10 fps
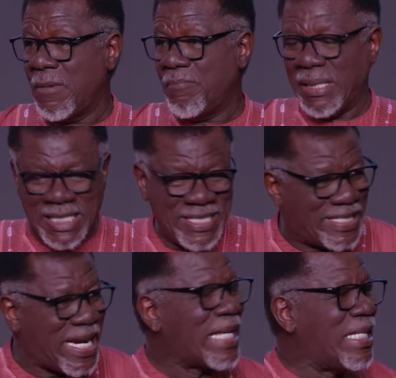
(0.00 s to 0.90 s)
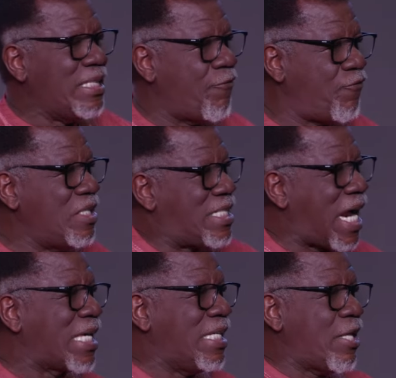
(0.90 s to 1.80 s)
But this dragging the
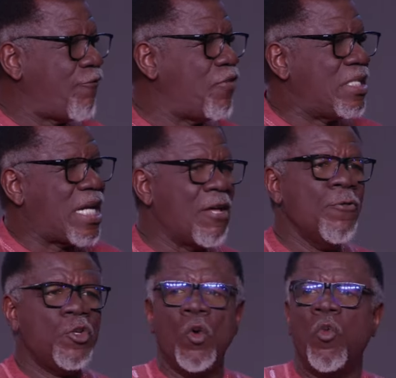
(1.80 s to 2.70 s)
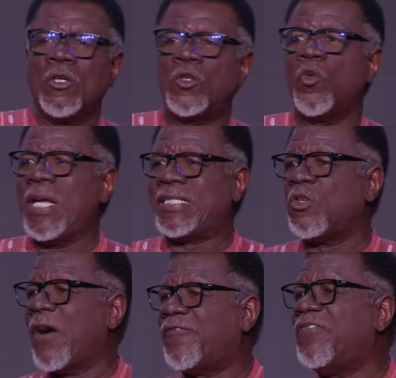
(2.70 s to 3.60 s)
feet, you want to wait till
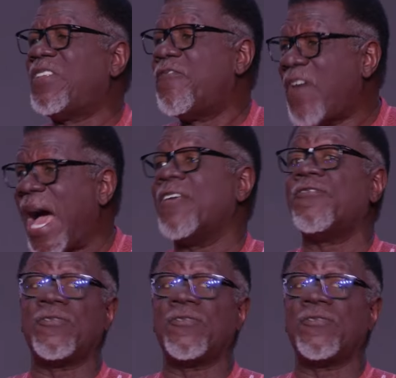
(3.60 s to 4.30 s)
you are 55.